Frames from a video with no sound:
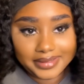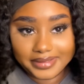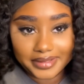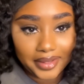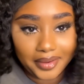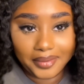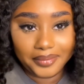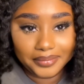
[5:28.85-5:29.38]

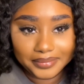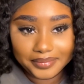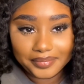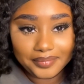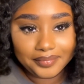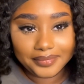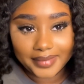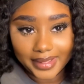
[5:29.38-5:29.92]
don't
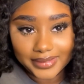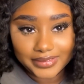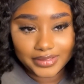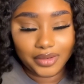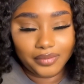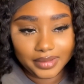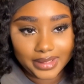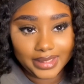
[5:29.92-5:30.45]

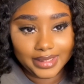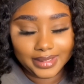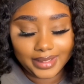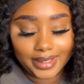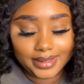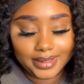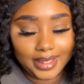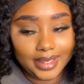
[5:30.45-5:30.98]
eat it
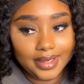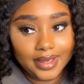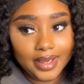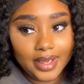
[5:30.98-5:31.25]
like that.